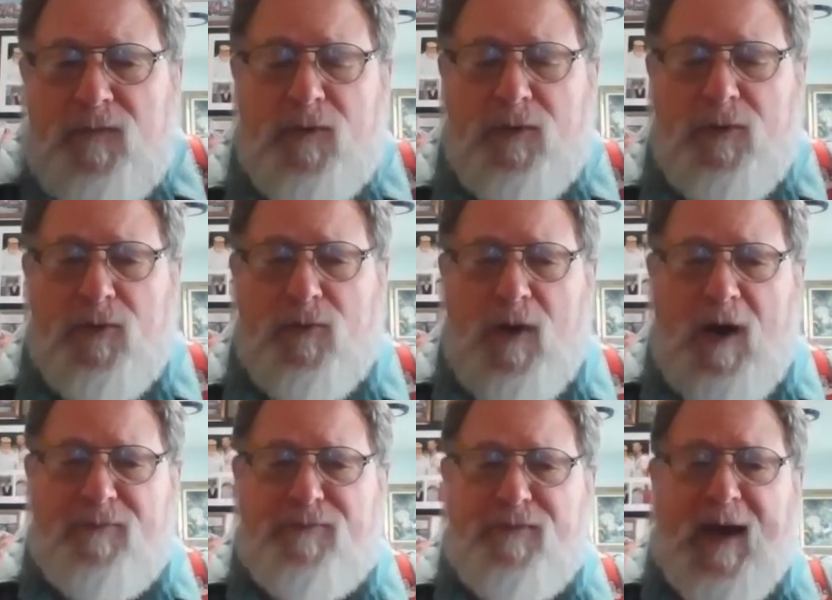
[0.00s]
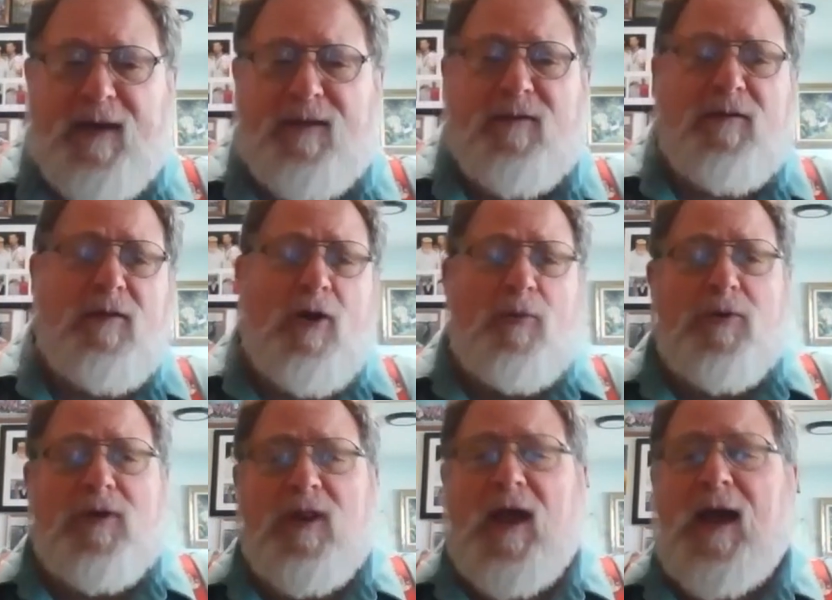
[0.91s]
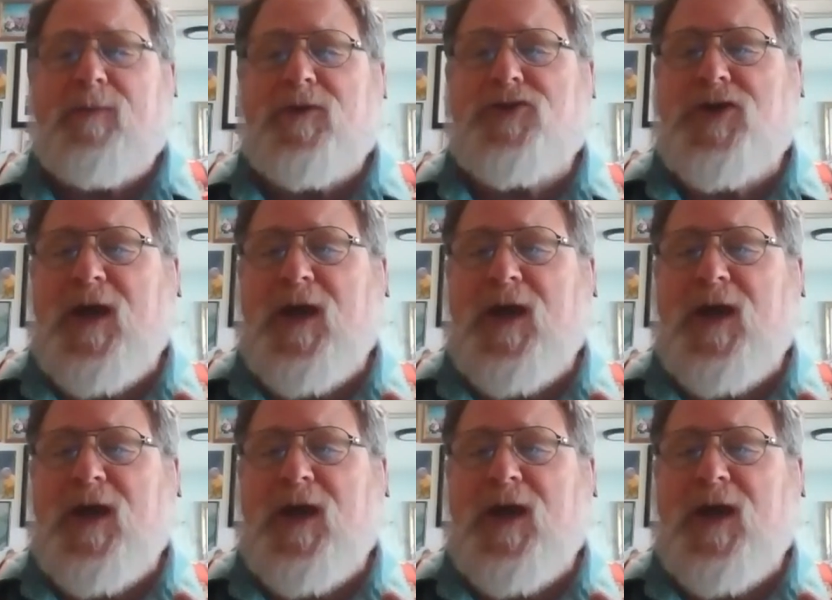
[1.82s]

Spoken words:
to affect global climate